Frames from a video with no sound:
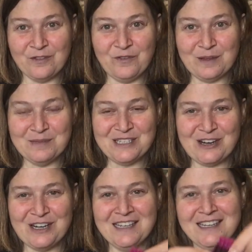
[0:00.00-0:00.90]
film
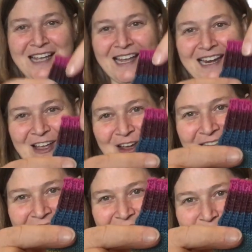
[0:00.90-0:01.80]
started, and I got
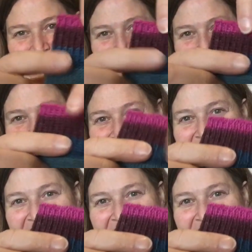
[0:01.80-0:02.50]
a little bit more,